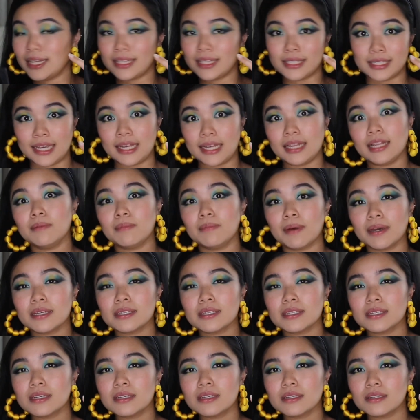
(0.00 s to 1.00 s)
daily
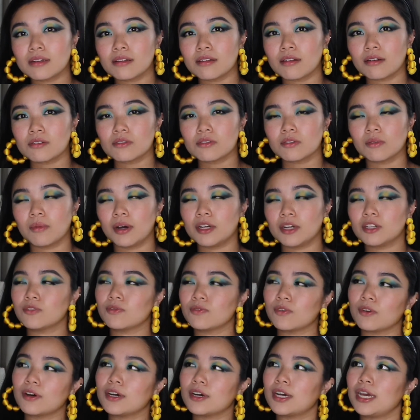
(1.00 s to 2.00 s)
basis and not so much
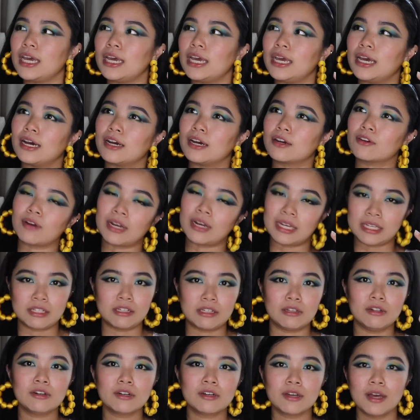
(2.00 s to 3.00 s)
for a crazy
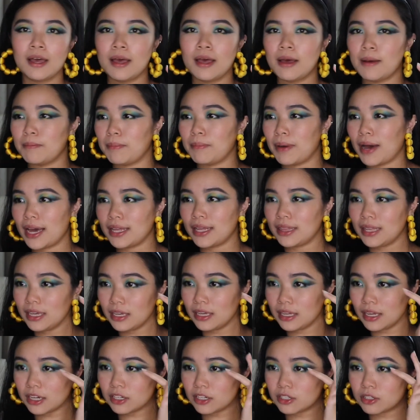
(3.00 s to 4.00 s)
look, but I think
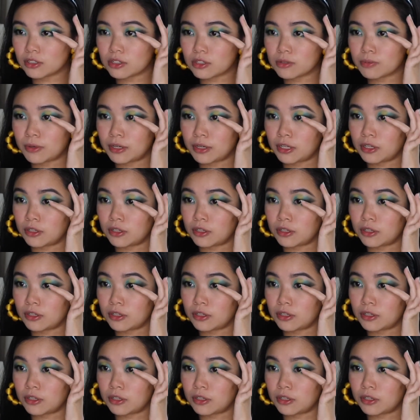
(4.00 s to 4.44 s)
it actually looks pretty